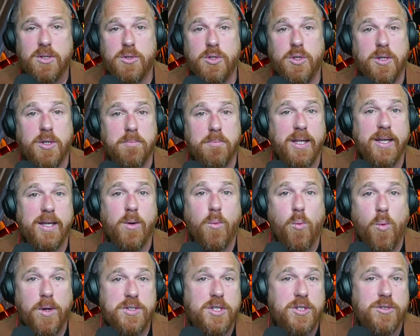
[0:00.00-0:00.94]
so you can play
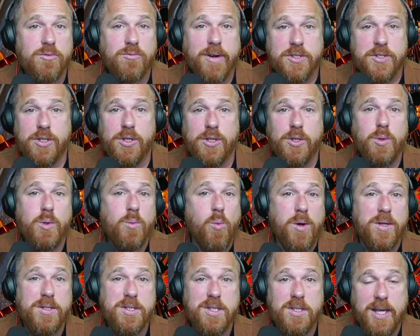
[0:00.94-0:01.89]
it once as Rescue
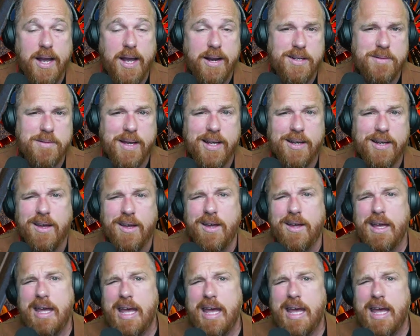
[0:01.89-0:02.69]
and once as Iron Man.